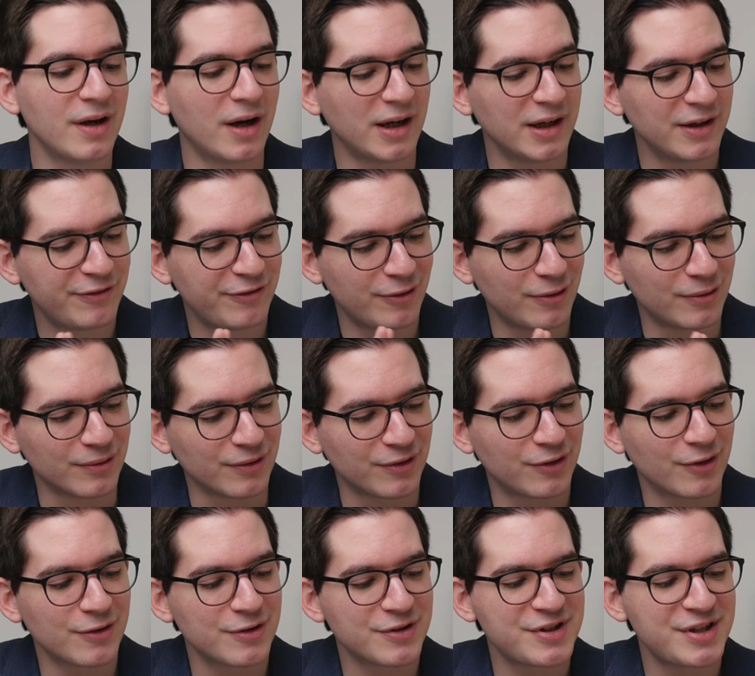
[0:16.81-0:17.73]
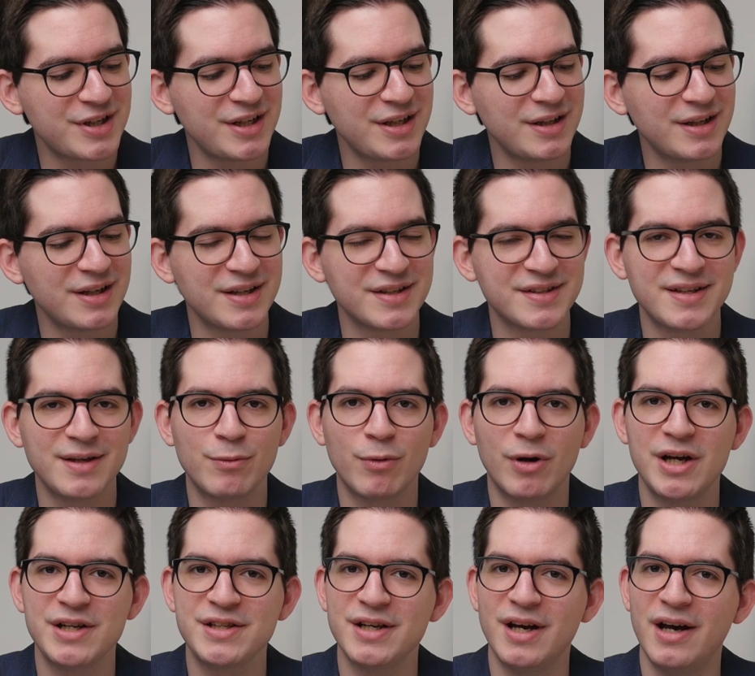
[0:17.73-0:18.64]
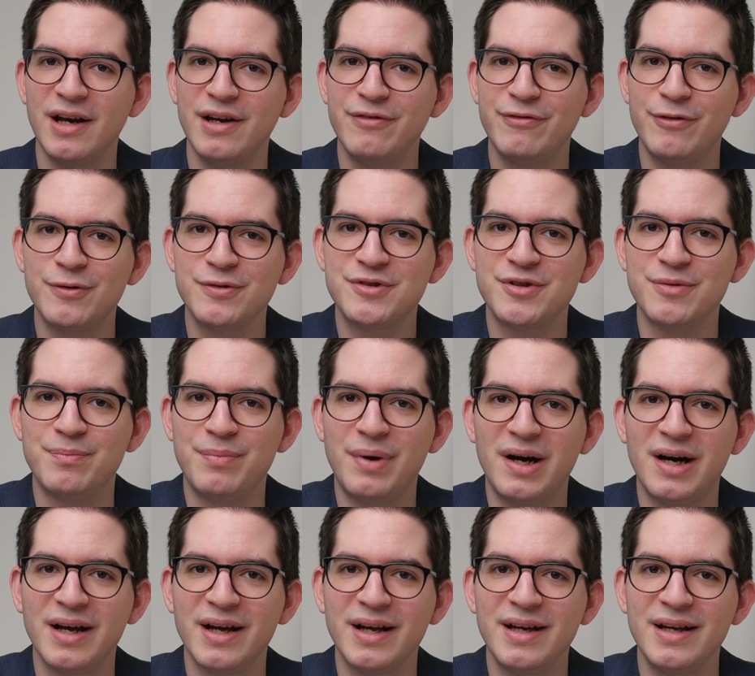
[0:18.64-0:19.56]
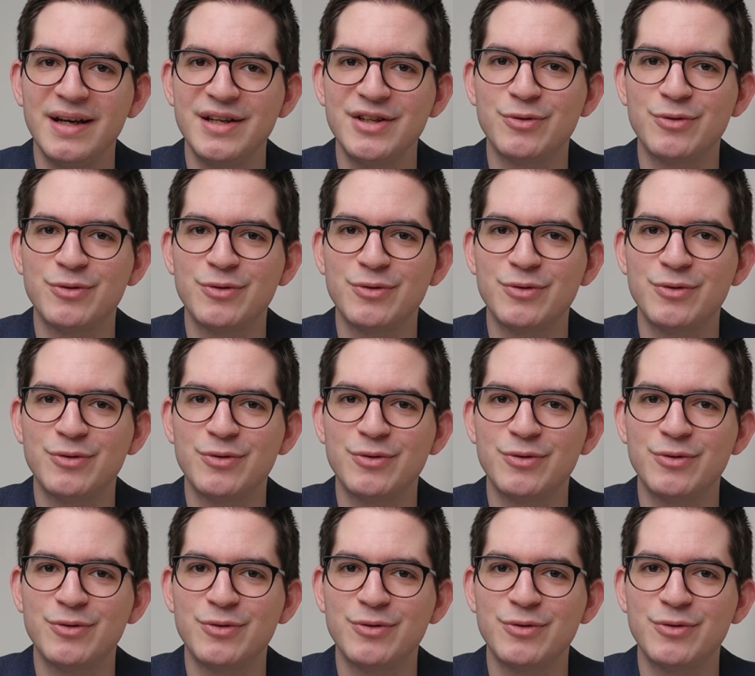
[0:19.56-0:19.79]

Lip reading: iPhone 13 is the right iPhone to buy in